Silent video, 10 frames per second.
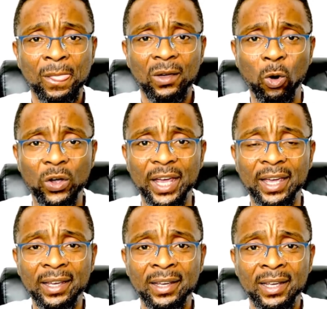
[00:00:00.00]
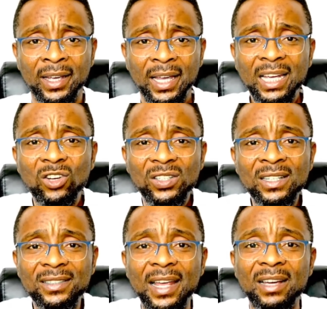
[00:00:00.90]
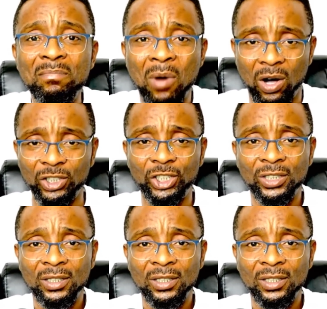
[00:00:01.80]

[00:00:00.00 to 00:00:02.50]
Okay? It doesn't take much